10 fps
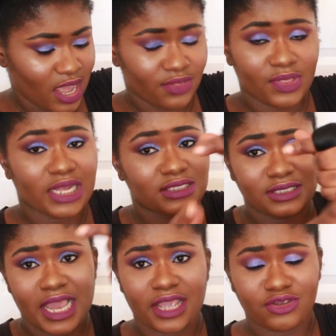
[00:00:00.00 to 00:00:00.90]
and that's
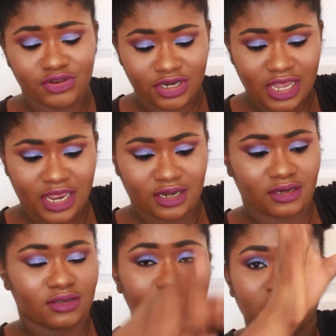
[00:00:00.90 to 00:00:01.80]
that. You're
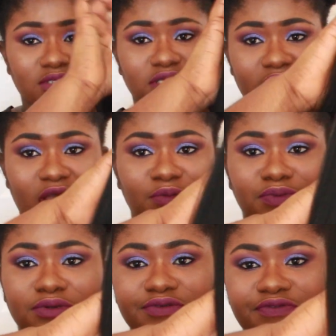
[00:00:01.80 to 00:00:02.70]
done. See how
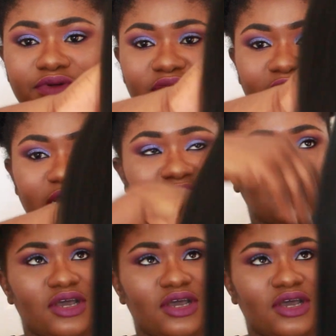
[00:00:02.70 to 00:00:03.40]
beautiful the ends